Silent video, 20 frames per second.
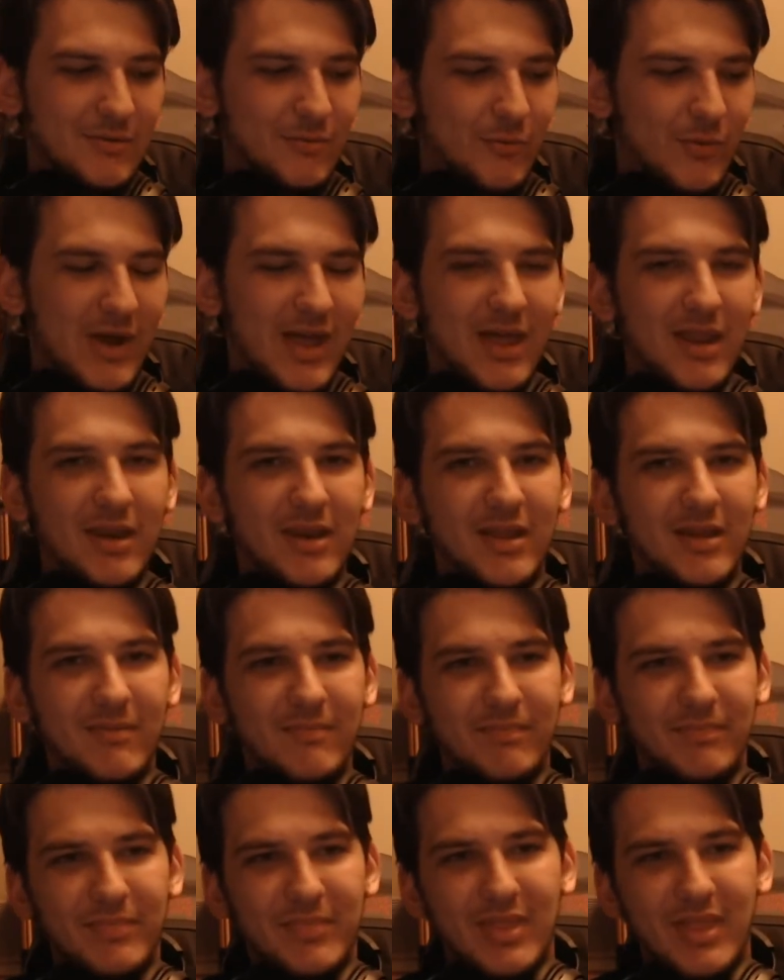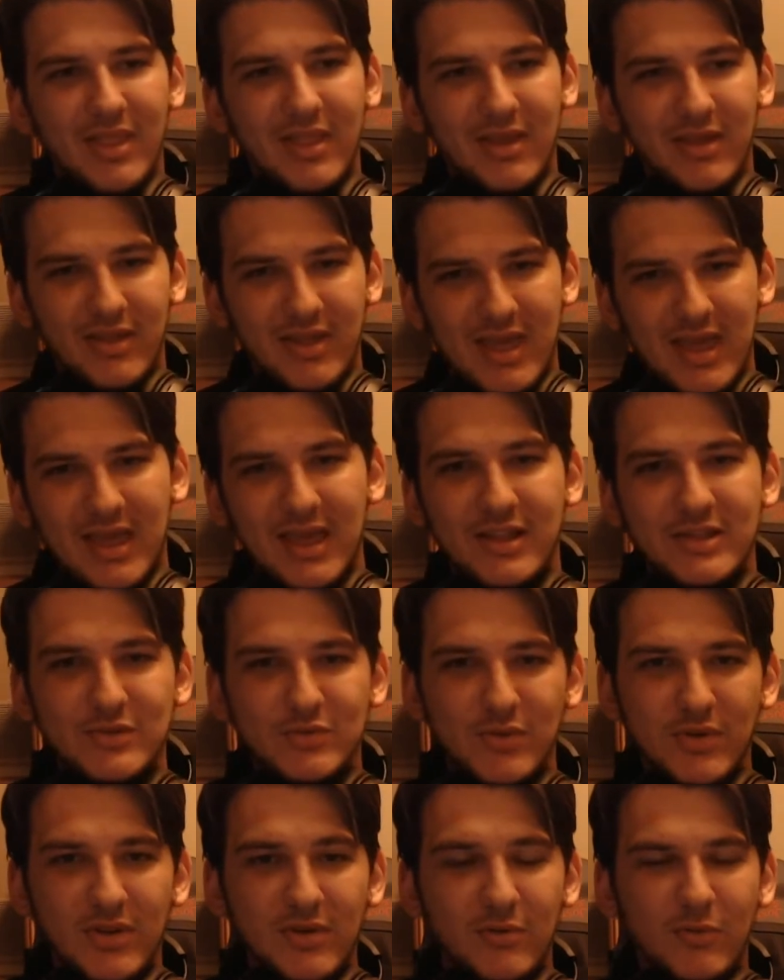when it gets
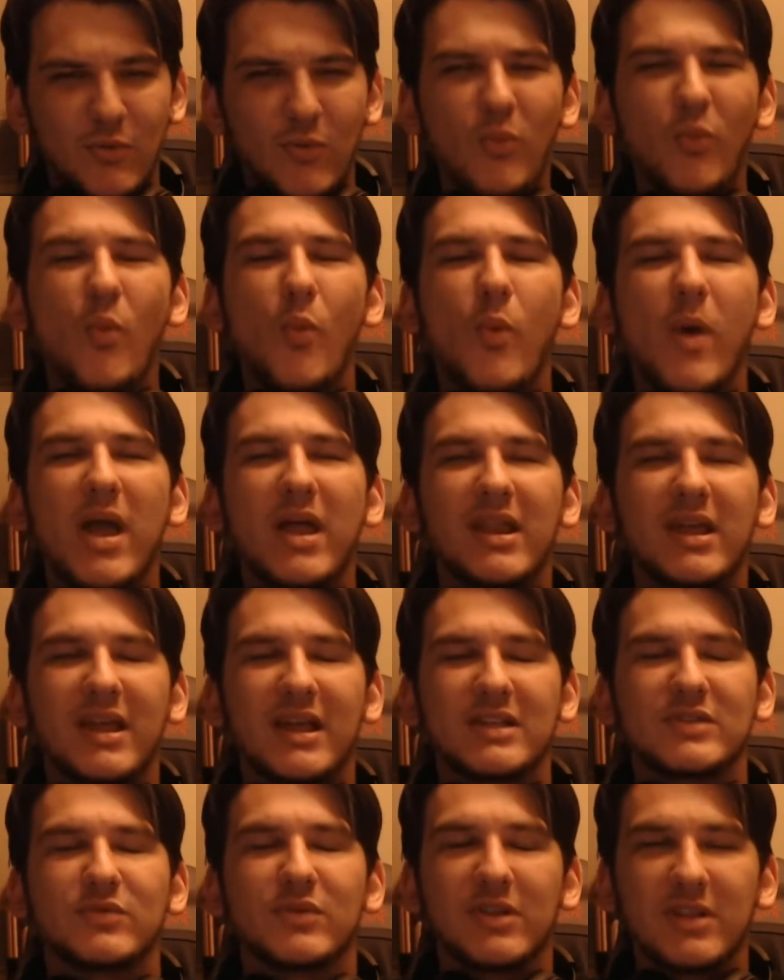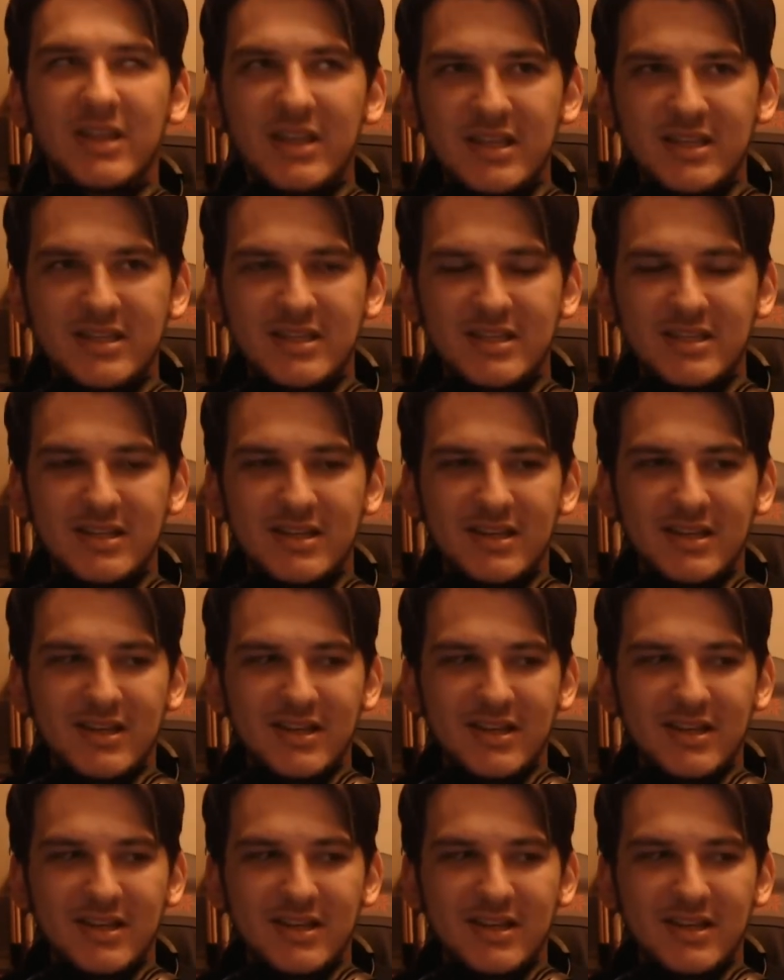released